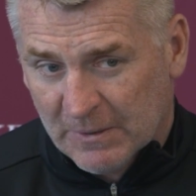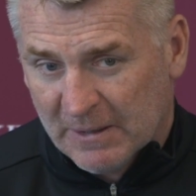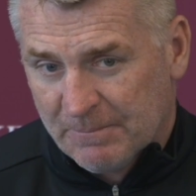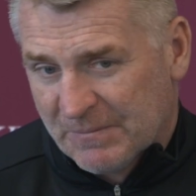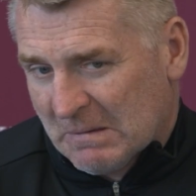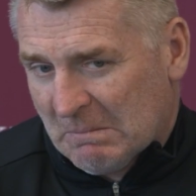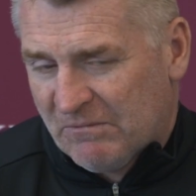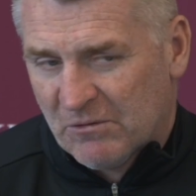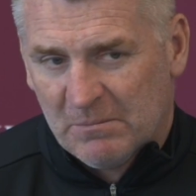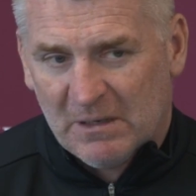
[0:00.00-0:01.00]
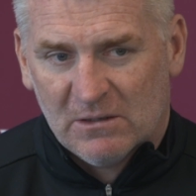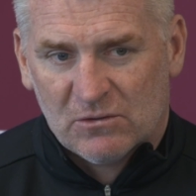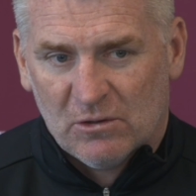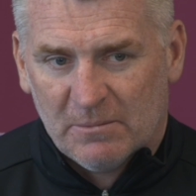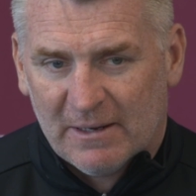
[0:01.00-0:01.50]
But for me,
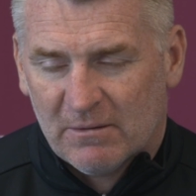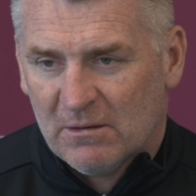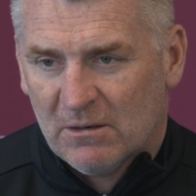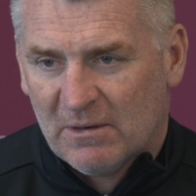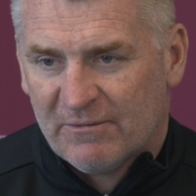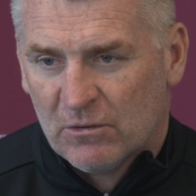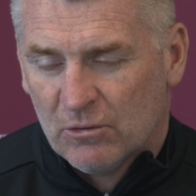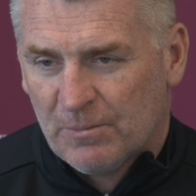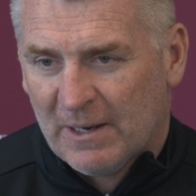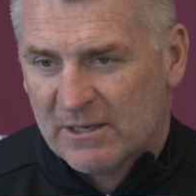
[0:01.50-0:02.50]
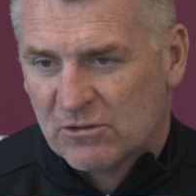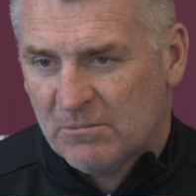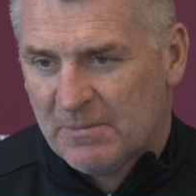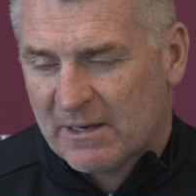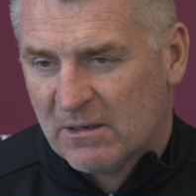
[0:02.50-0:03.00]
it's all about, you know, having good players
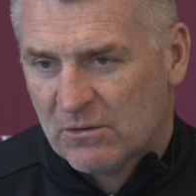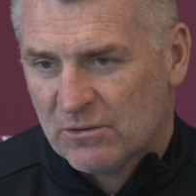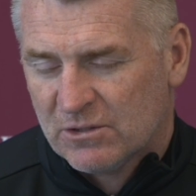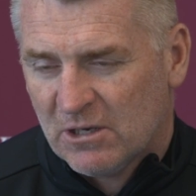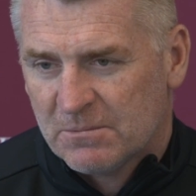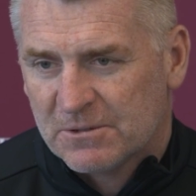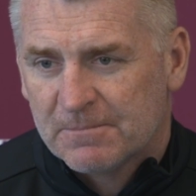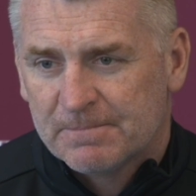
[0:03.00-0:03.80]
come back at good times.